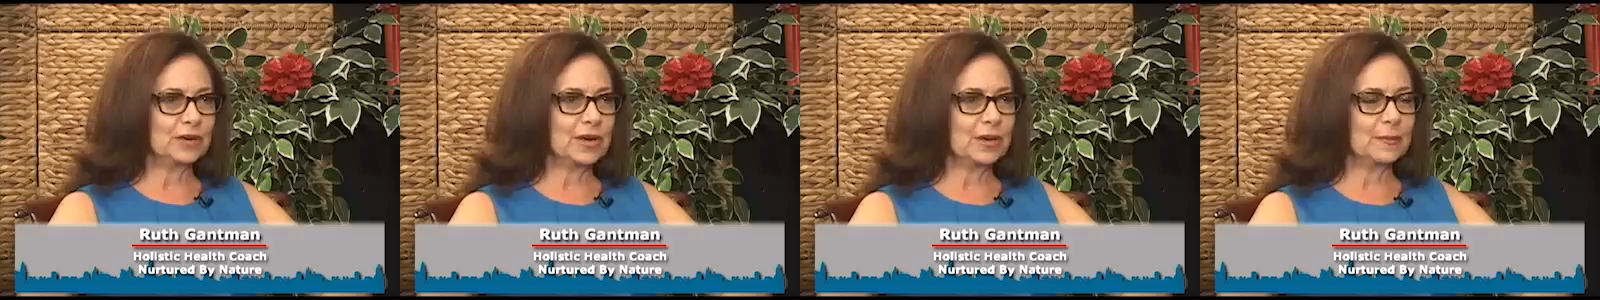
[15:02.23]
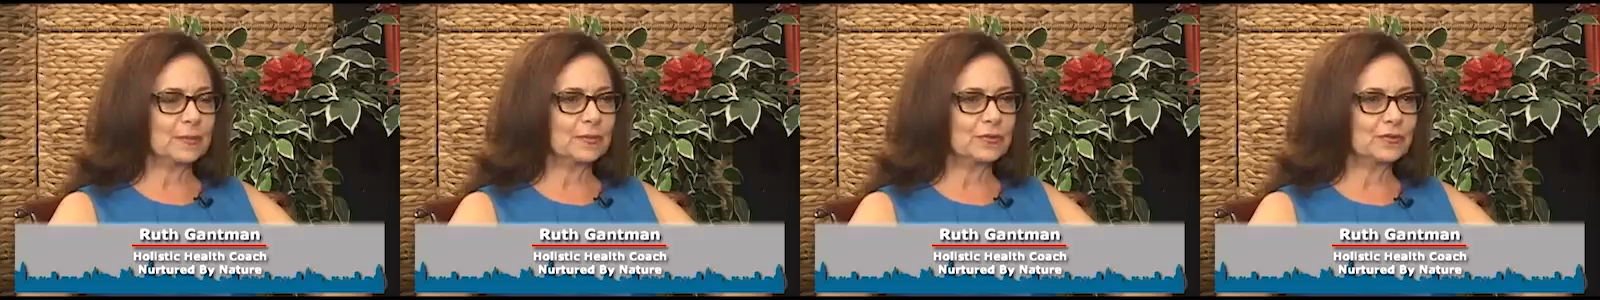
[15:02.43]
a
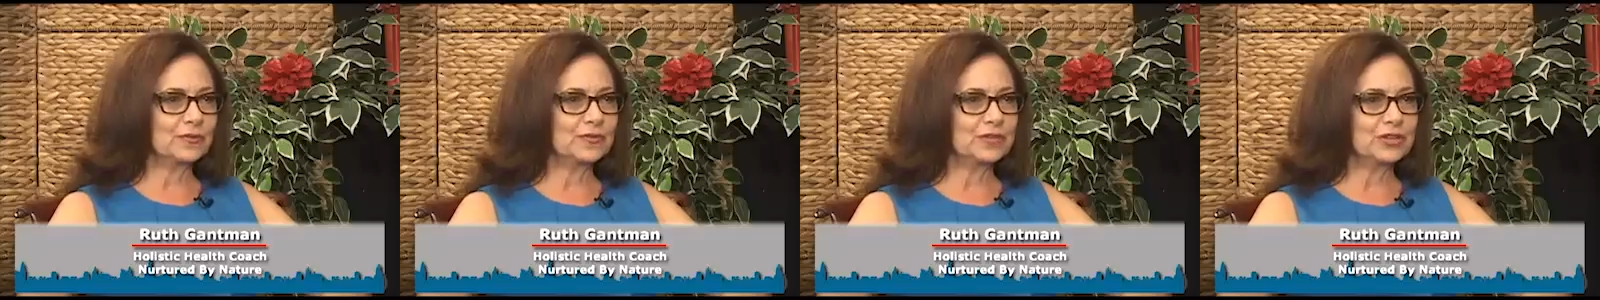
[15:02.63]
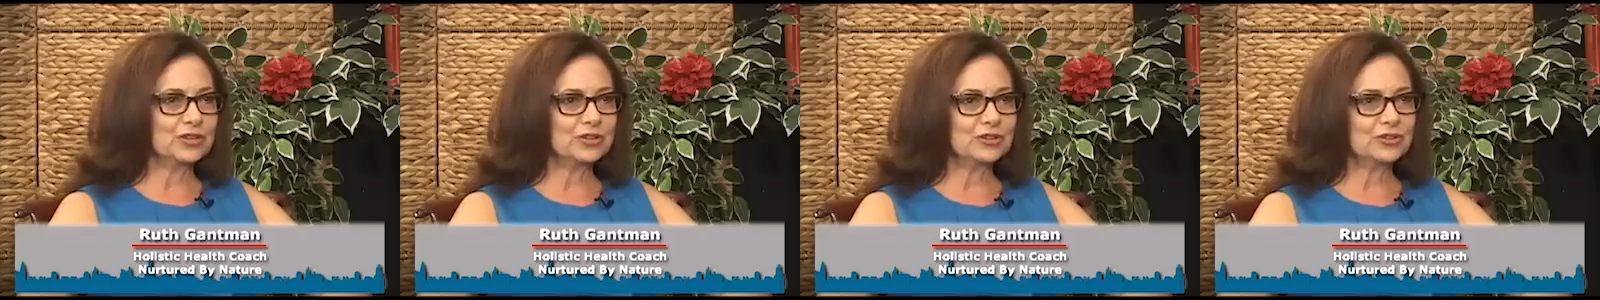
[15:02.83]
number
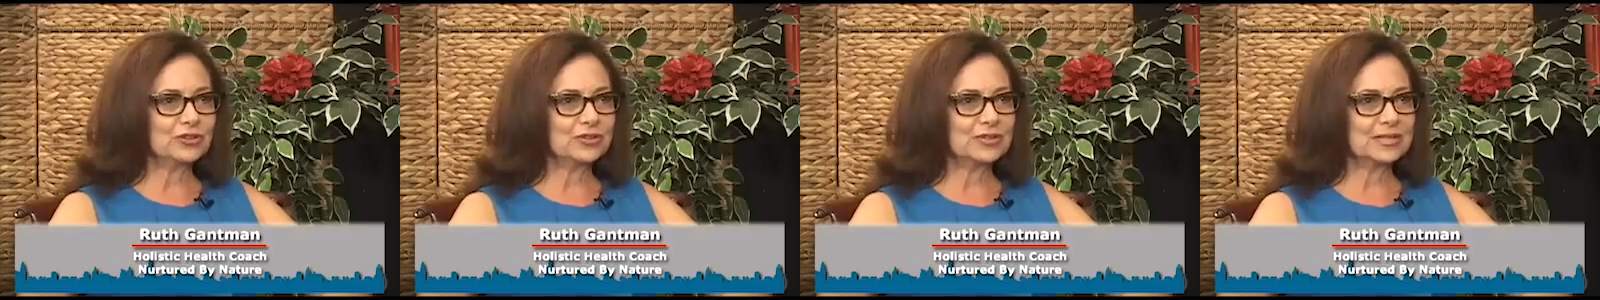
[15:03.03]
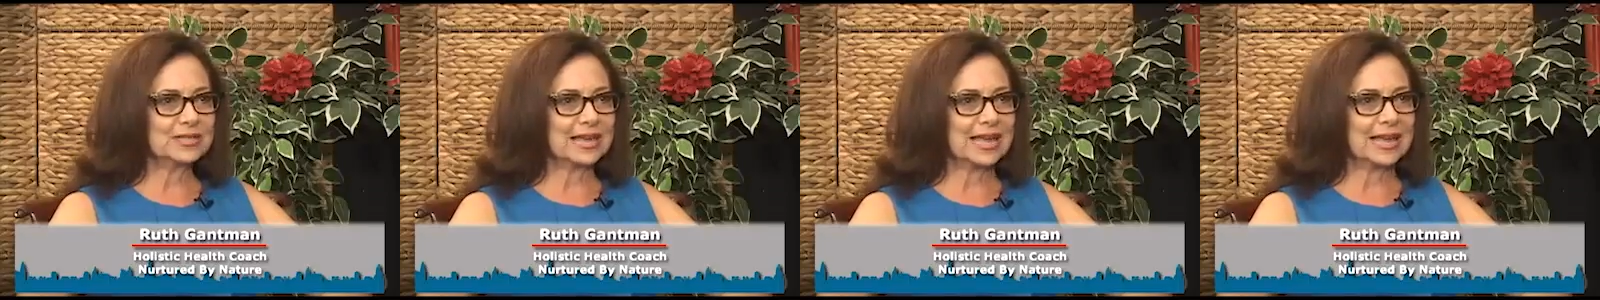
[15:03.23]
of
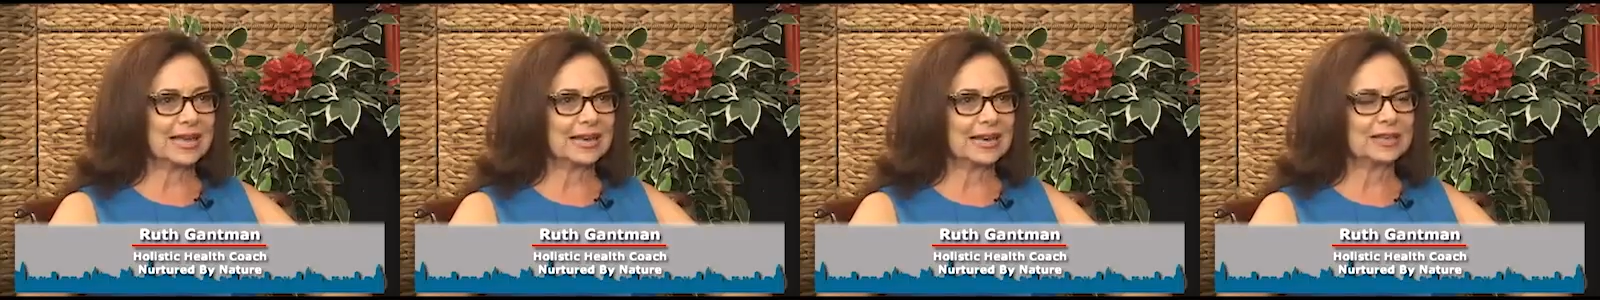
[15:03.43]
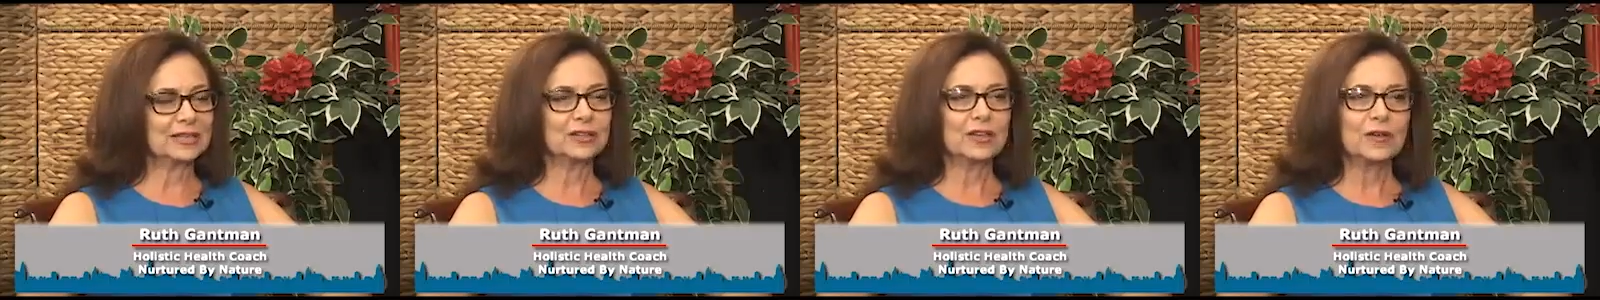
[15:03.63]
years,
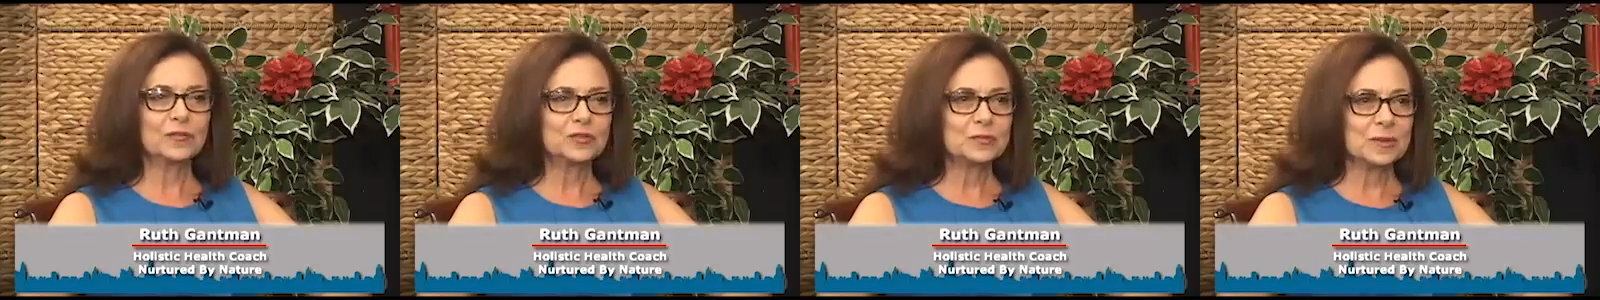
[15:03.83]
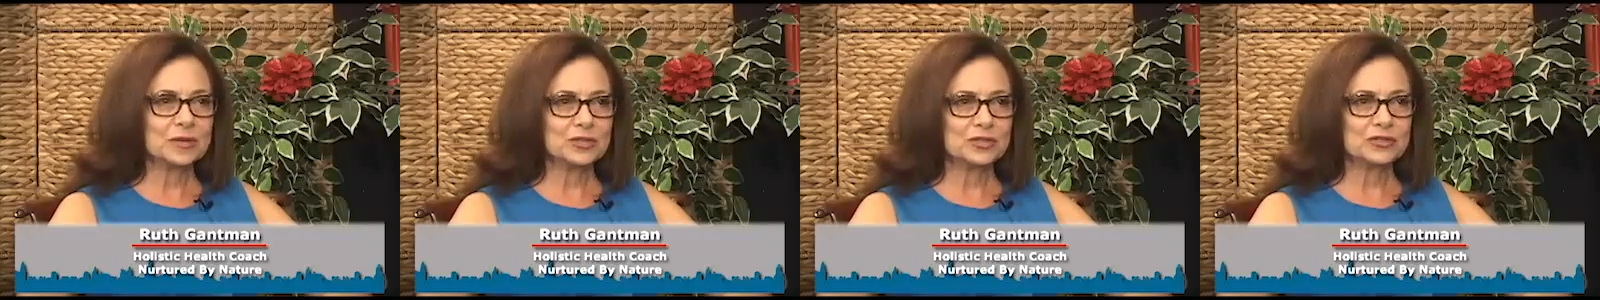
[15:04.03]
and I
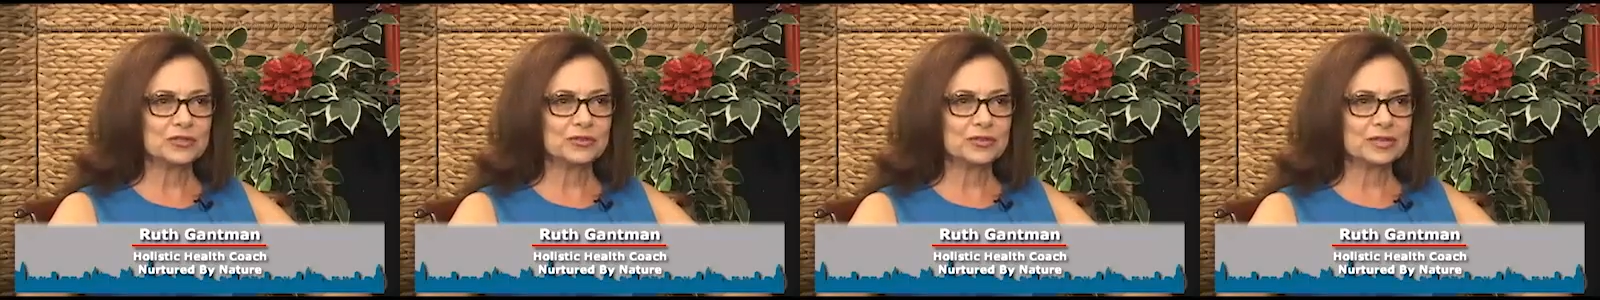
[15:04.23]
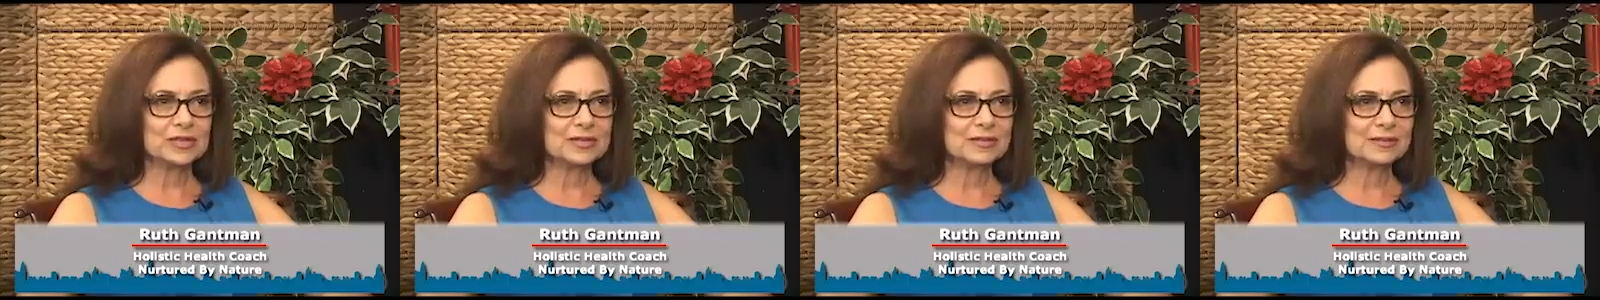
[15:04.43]
loved my
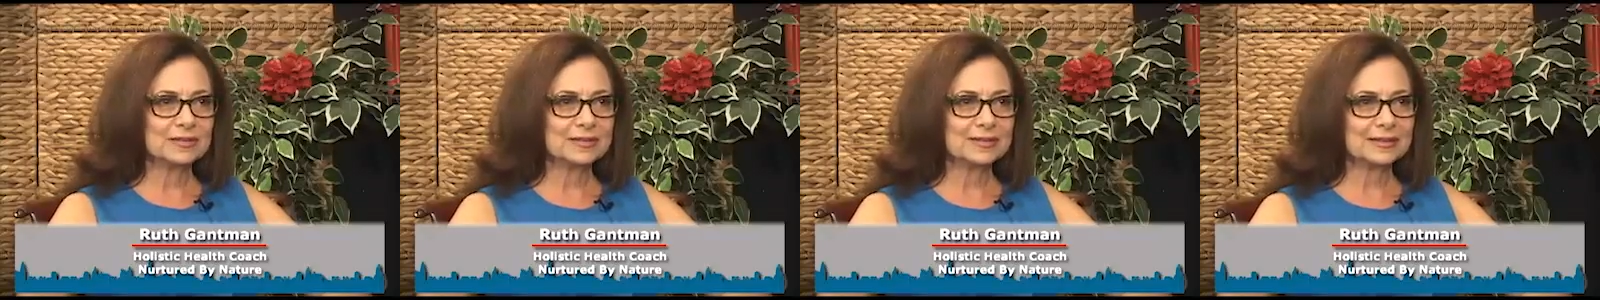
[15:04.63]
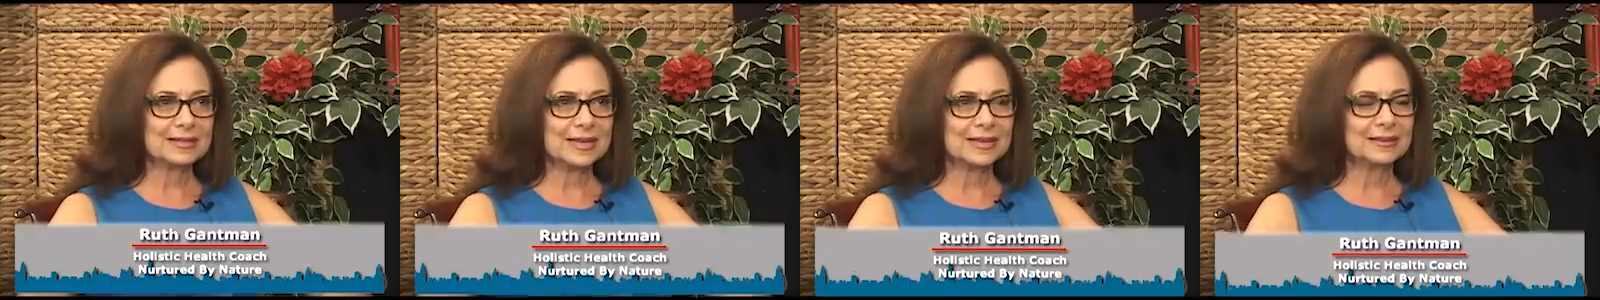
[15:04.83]

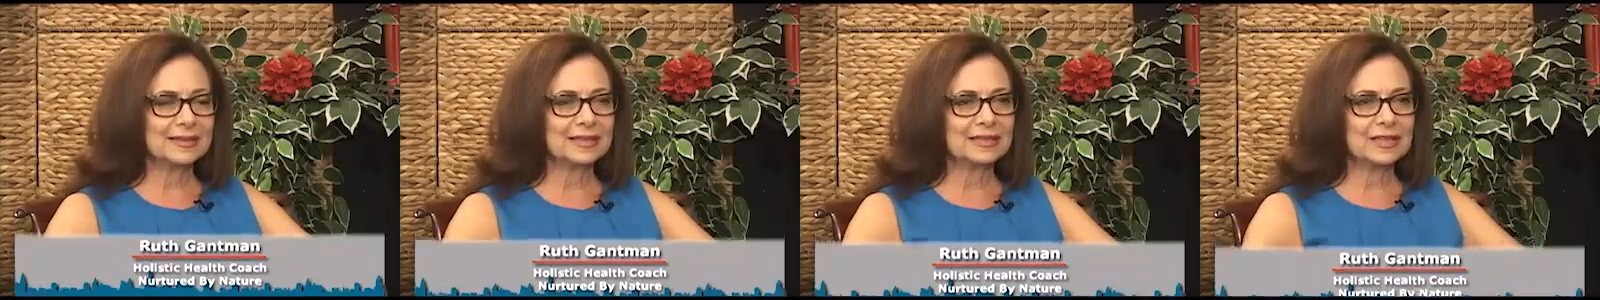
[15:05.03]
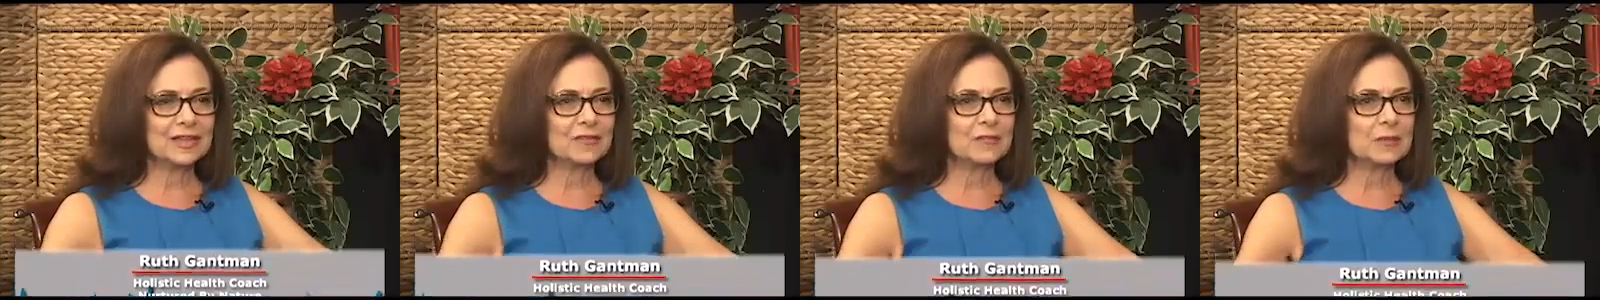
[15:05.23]
students, and
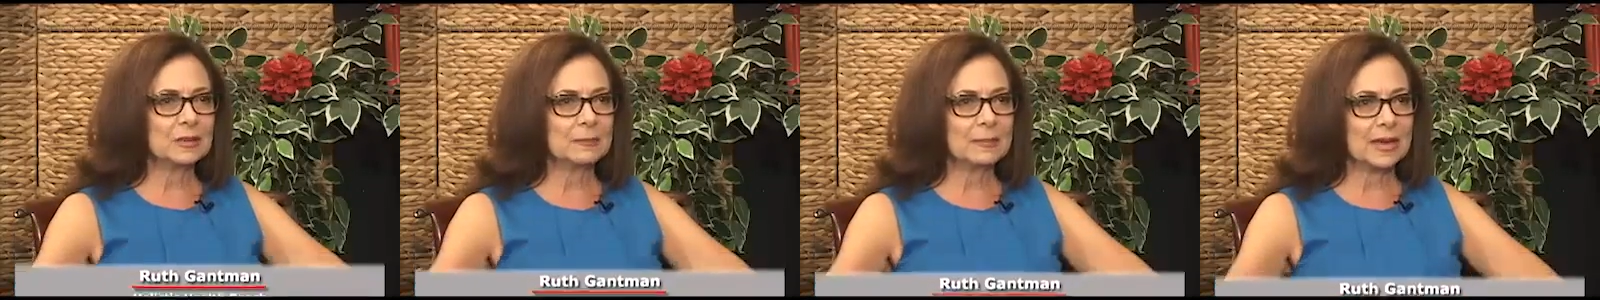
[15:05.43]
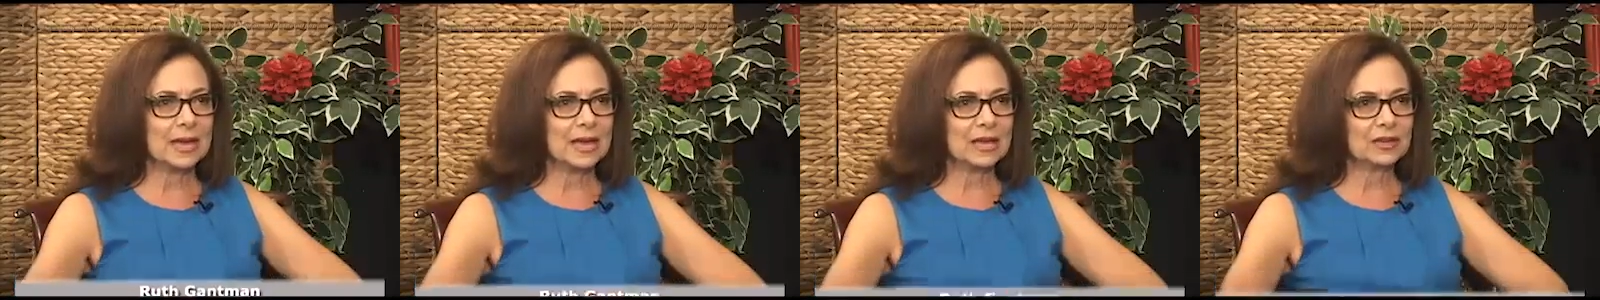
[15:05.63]
they loved me
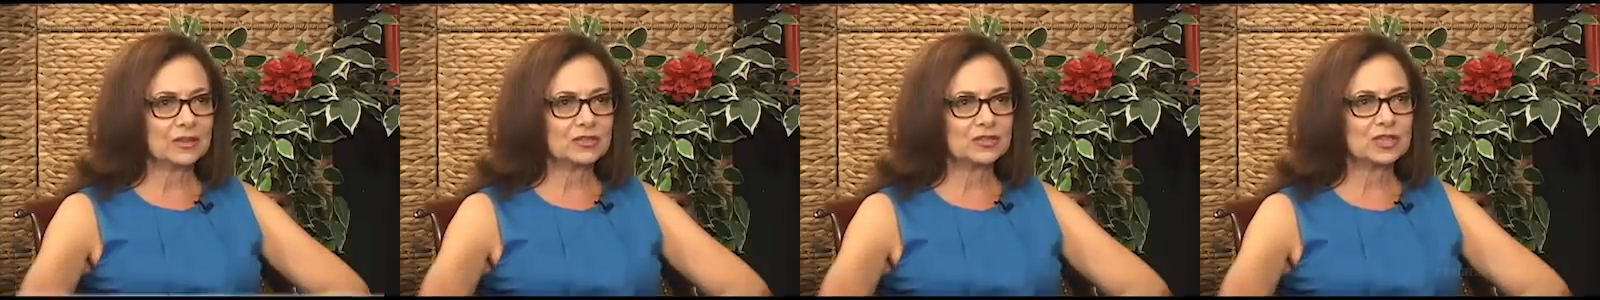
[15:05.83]
back.